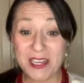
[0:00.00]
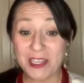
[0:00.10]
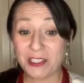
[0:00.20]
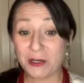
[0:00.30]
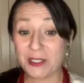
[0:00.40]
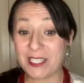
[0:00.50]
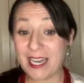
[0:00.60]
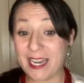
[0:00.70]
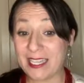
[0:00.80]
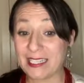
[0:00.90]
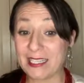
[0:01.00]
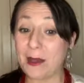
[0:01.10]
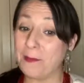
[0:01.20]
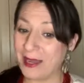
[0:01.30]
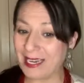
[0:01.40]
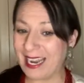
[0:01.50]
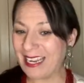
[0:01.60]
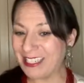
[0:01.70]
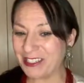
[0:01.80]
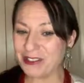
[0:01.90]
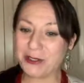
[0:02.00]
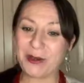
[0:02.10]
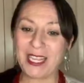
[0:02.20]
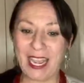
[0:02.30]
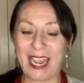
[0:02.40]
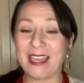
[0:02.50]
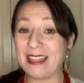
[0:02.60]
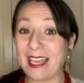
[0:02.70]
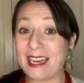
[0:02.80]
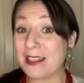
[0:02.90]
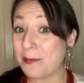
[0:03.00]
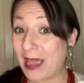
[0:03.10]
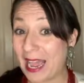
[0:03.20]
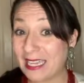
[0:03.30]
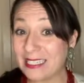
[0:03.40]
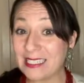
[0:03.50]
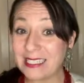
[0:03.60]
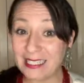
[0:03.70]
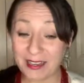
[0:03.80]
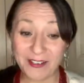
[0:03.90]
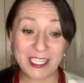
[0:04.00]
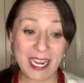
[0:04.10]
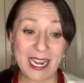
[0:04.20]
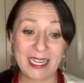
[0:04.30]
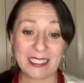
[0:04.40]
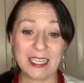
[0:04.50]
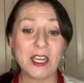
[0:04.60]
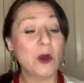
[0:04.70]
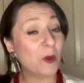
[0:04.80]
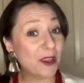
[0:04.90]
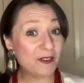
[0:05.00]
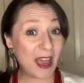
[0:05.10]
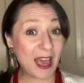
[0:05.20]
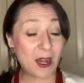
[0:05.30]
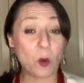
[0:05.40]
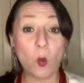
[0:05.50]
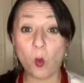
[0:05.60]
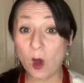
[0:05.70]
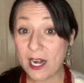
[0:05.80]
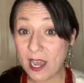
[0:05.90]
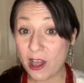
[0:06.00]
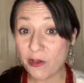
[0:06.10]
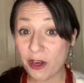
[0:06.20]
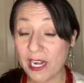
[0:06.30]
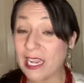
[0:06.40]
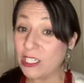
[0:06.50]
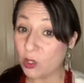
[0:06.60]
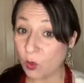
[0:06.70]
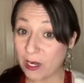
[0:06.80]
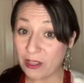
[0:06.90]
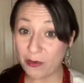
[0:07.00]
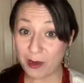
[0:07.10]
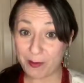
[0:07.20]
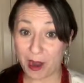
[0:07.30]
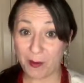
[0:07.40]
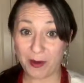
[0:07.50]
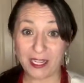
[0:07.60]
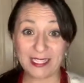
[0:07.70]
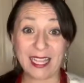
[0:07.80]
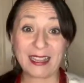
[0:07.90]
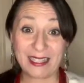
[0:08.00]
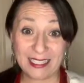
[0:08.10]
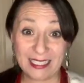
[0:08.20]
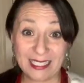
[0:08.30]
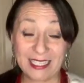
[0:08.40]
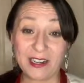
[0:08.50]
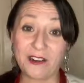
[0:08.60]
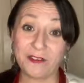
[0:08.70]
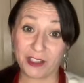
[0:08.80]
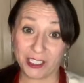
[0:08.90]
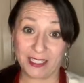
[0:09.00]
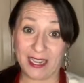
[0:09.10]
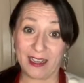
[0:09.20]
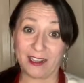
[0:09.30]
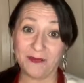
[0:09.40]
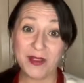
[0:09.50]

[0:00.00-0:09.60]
So today is Monday, June 28th, and in the past seven days, we have had 123 properties listed for sale.